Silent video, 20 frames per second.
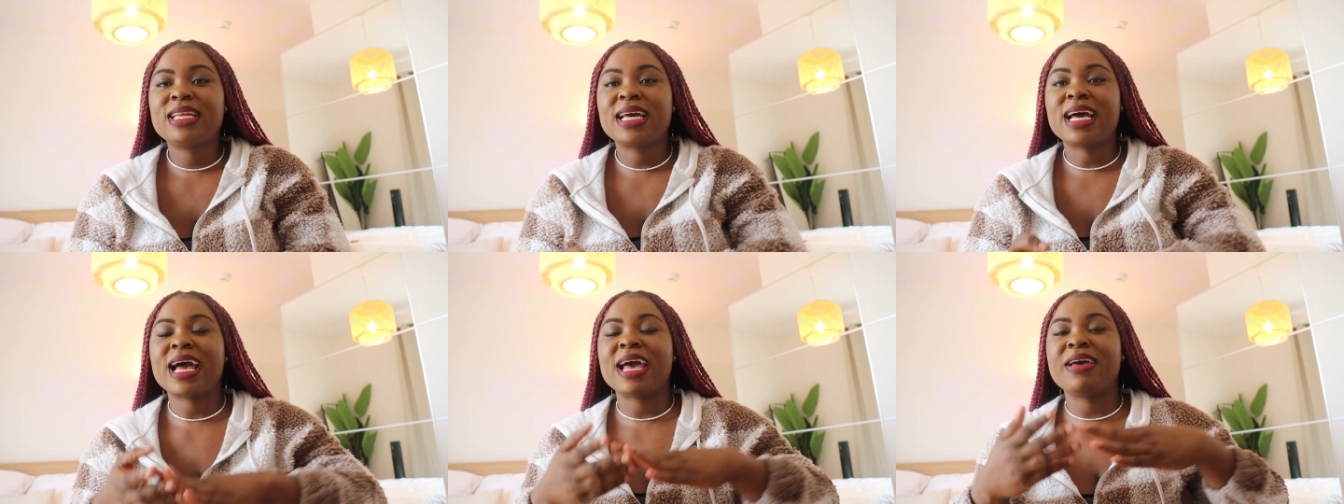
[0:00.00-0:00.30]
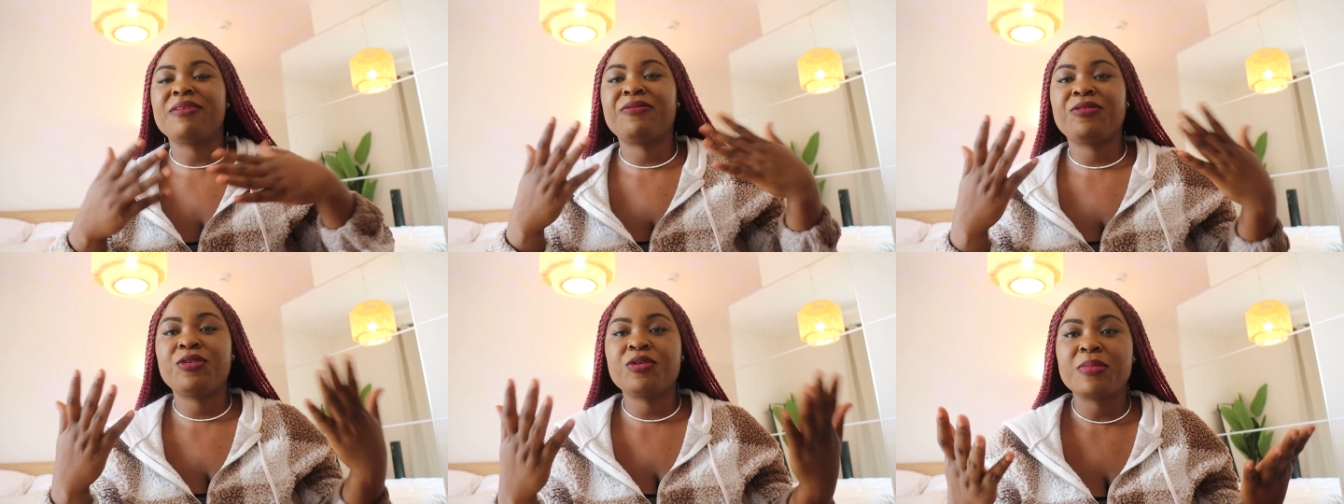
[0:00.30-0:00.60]
that
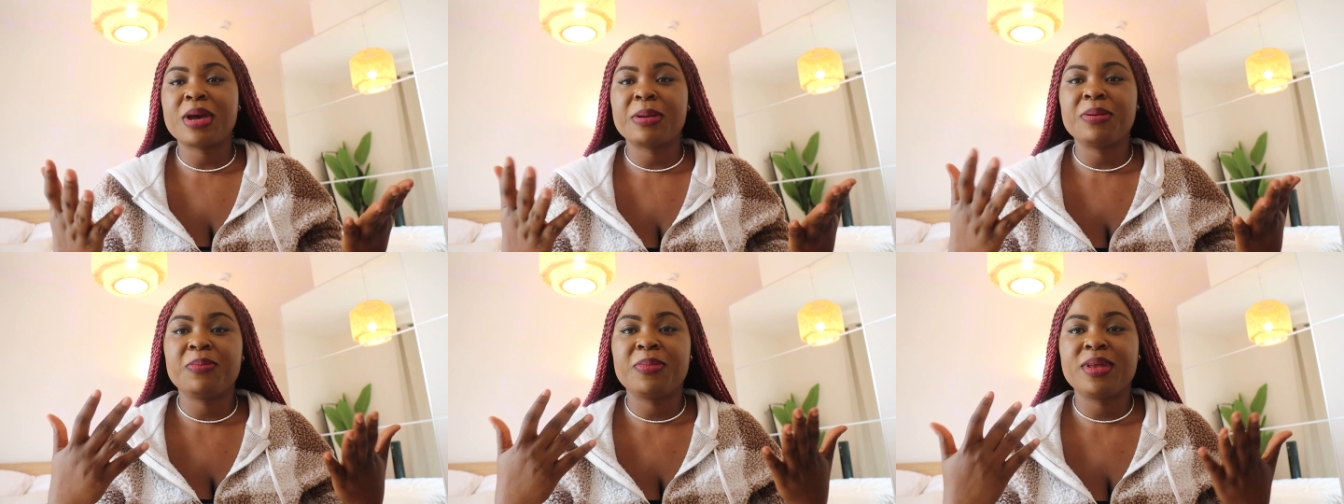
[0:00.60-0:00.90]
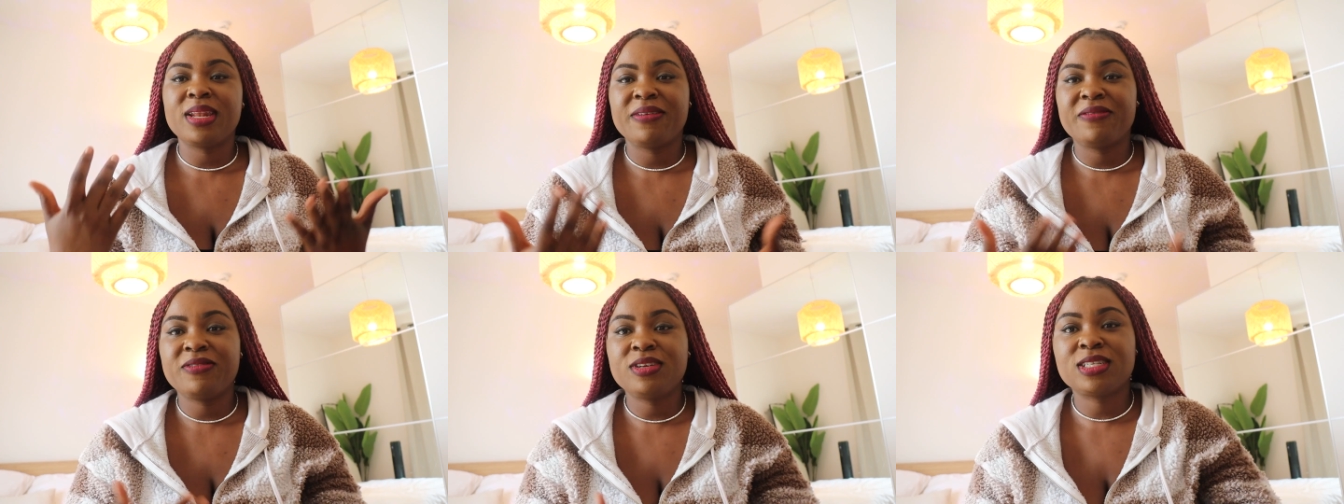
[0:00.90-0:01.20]
I feel might be
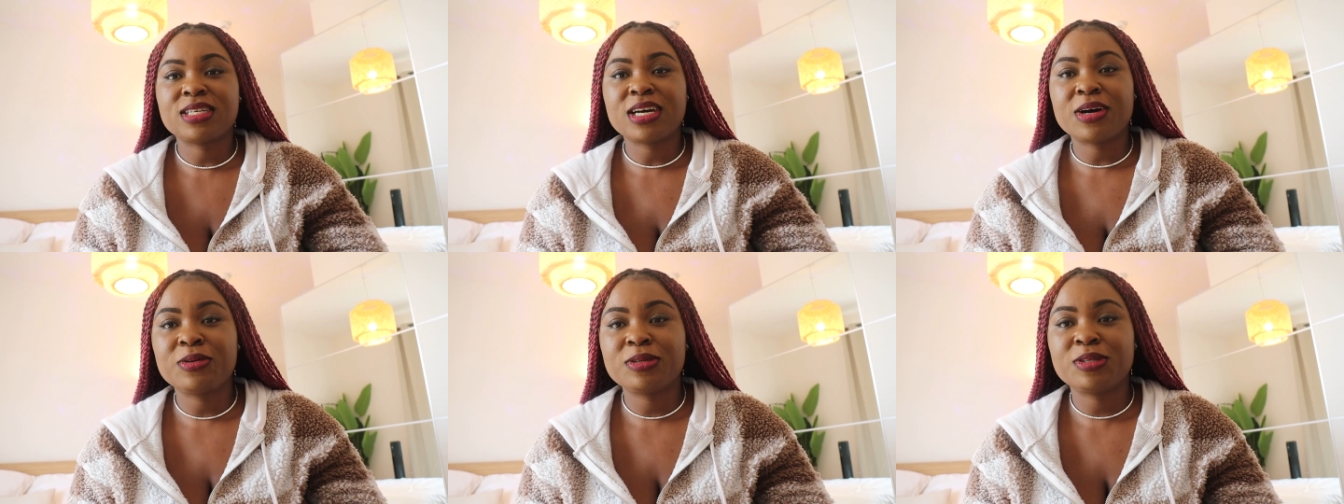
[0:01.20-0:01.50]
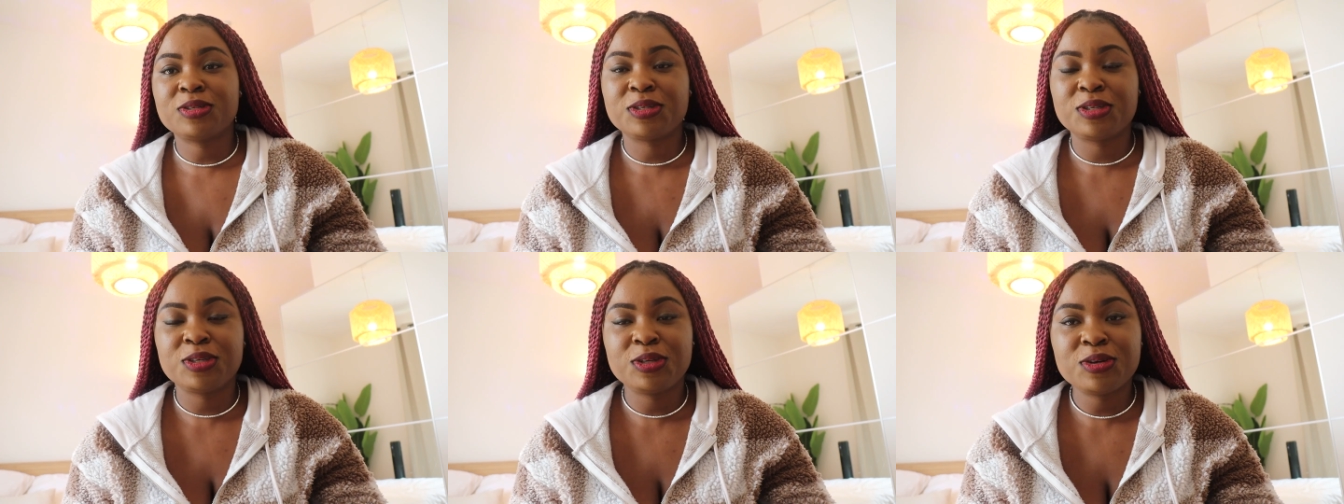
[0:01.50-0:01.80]
beneficial
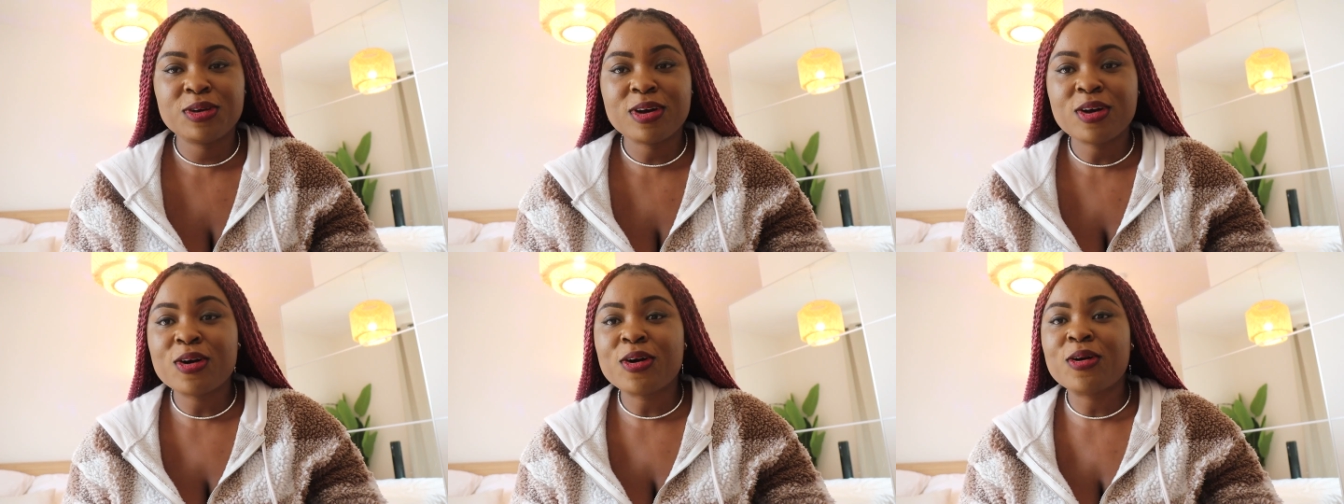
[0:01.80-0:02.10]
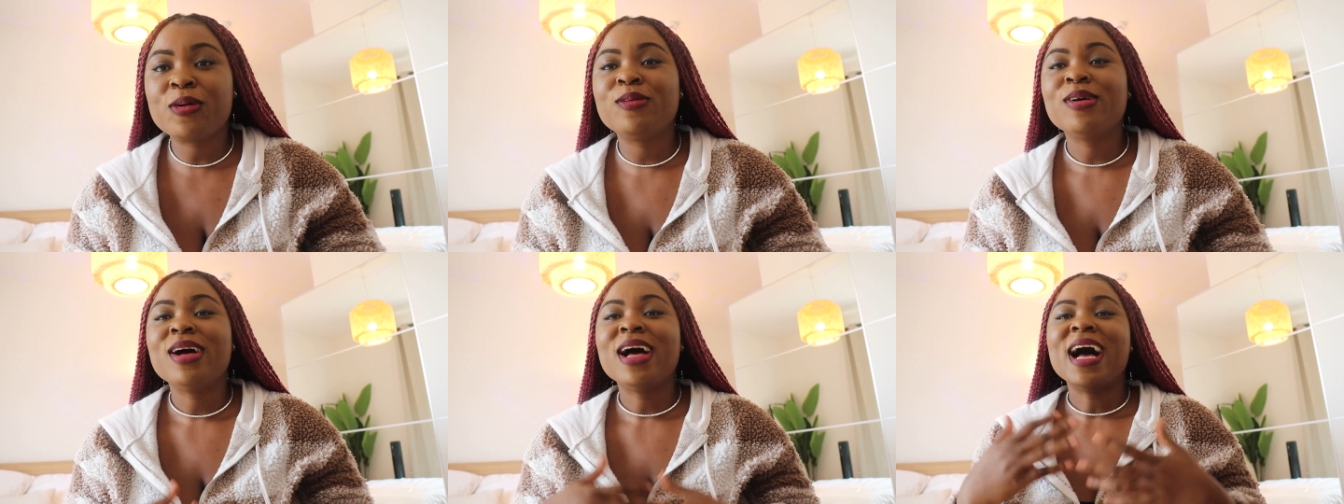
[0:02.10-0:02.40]
to you
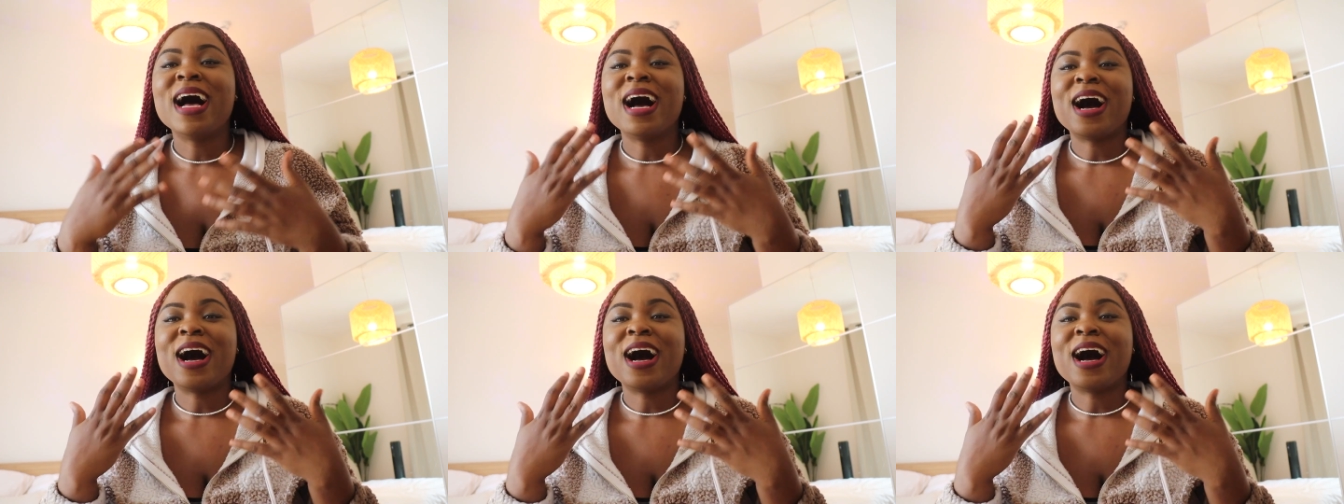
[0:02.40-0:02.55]
all,